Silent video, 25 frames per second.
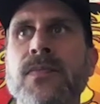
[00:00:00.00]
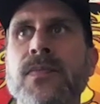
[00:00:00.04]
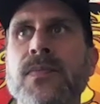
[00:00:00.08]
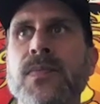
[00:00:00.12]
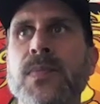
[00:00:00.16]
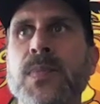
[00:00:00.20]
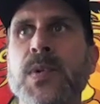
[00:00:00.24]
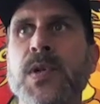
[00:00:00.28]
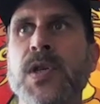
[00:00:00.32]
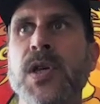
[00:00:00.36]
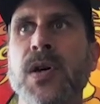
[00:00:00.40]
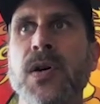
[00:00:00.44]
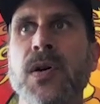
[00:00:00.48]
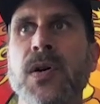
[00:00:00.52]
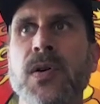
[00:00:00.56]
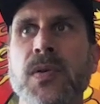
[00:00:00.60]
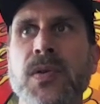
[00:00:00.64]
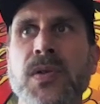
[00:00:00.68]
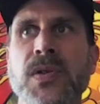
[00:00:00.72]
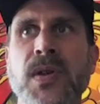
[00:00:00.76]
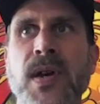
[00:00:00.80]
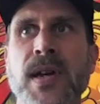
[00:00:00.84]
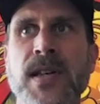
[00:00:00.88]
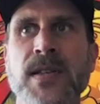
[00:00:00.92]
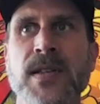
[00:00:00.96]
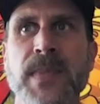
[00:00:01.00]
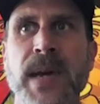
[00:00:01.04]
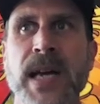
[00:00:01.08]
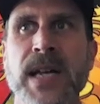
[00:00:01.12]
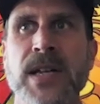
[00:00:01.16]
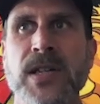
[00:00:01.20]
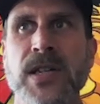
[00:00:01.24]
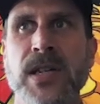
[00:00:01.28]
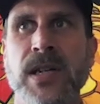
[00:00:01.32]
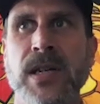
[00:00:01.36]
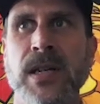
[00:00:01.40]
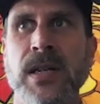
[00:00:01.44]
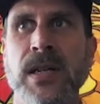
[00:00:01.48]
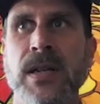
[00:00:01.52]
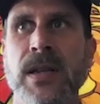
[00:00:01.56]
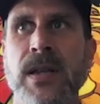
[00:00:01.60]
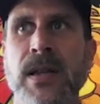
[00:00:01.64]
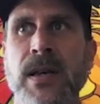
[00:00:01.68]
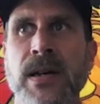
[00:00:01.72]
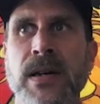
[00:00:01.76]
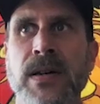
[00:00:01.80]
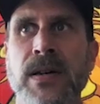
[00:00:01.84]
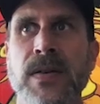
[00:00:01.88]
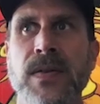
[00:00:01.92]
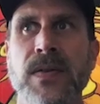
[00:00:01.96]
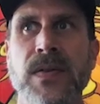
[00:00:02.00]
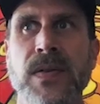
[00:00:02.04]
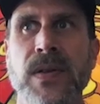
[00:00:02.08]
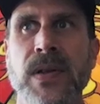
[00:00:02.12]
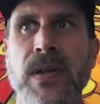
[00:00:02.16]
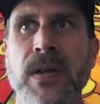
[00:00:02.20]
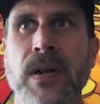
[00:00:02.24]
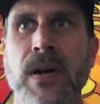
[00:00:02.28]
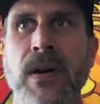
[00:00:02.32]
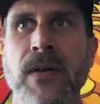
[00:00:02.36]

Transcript: So as mentioned, you know,